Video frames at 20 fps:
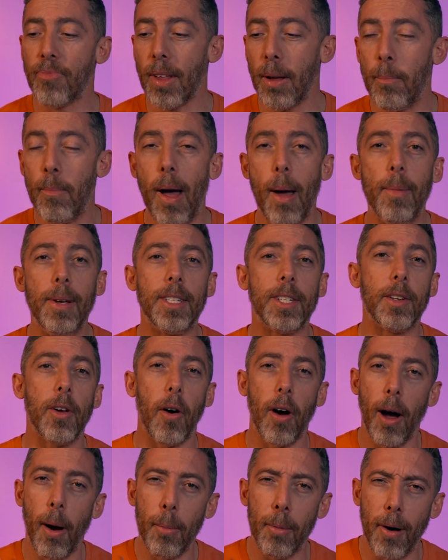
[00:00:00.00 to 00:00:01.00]
maybe
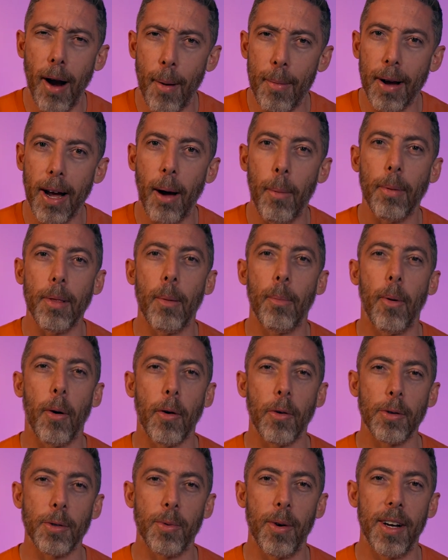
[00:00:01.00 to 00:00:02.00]
stock up, grab a couple of
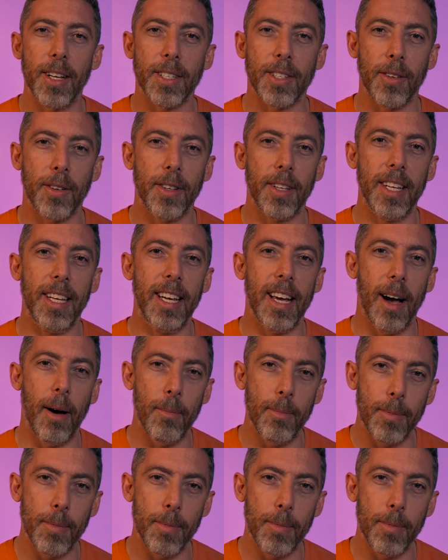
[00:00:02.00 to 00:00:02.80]
bottles when it's on the